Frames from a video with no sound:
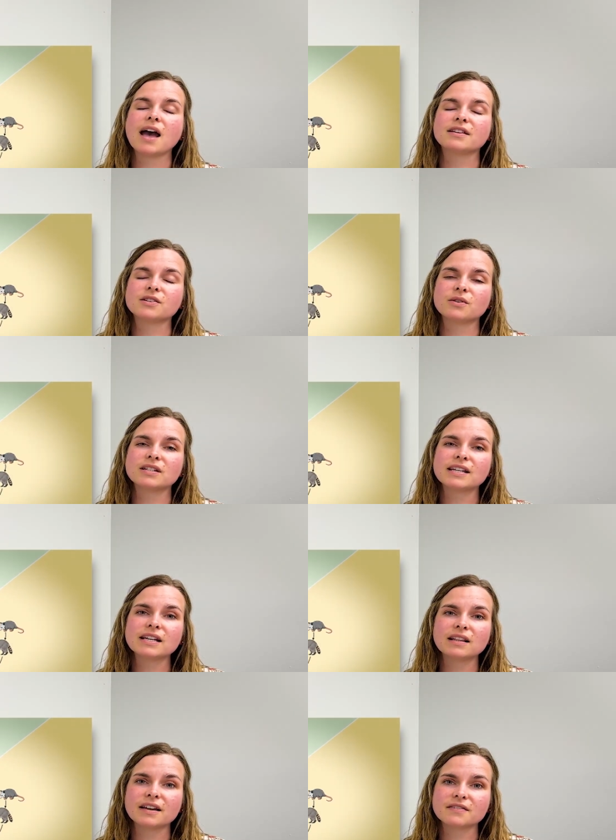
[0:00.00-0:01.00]
And so the
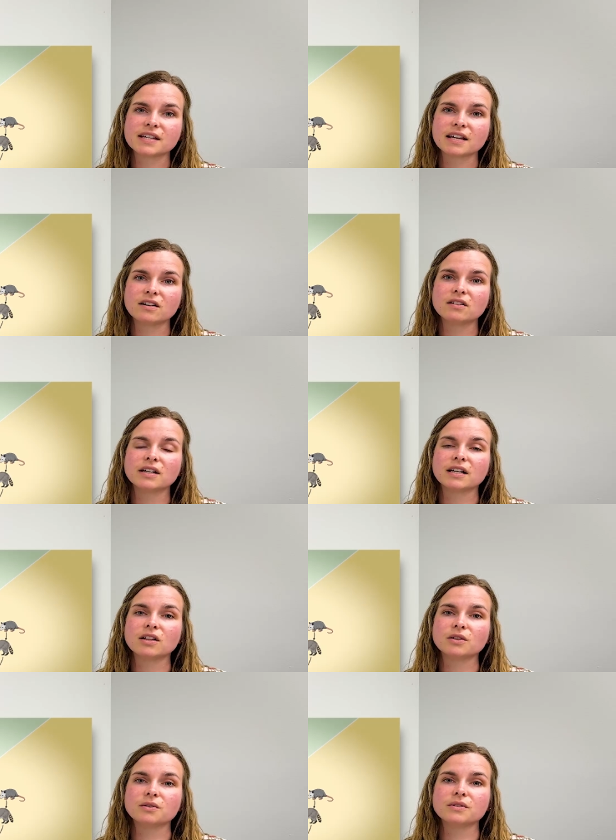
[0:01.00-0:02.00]
tick life cycle
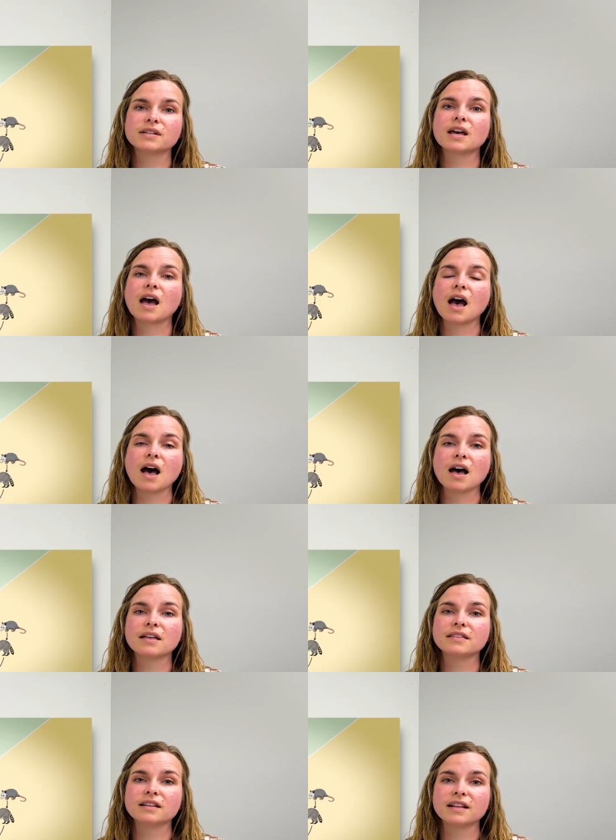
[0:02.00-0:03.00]
includes the